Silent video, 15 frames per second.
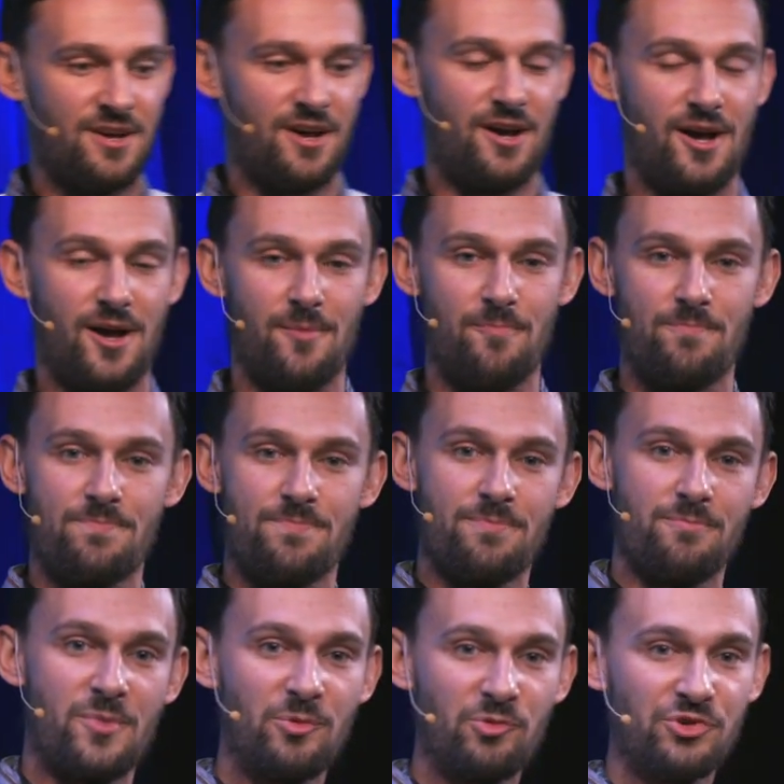
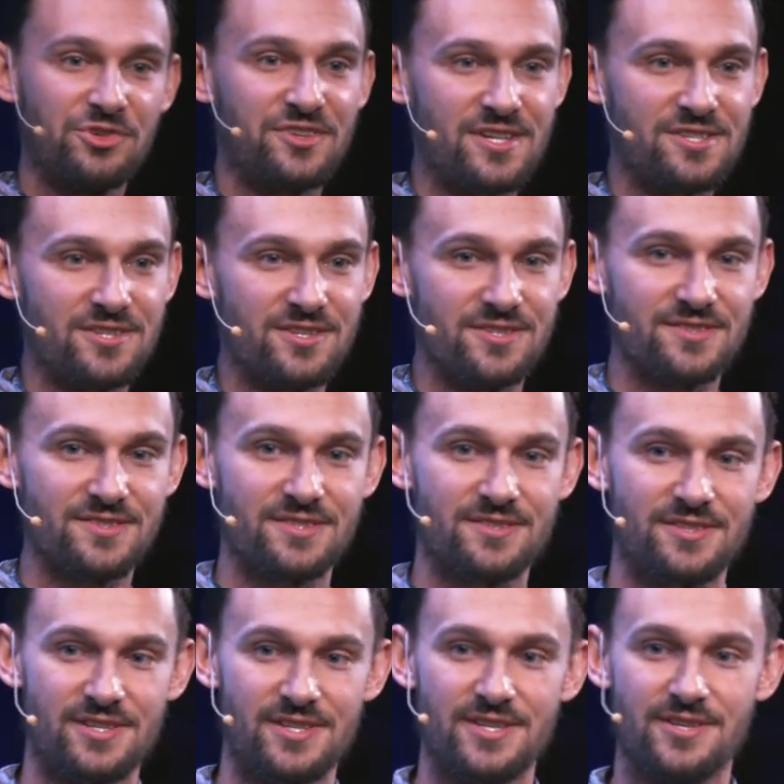memoization is
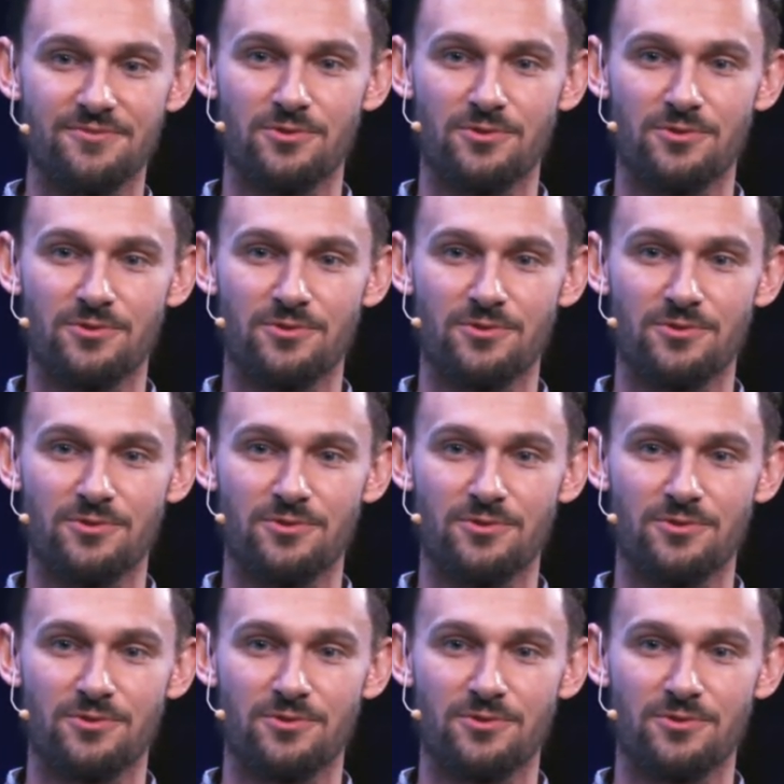key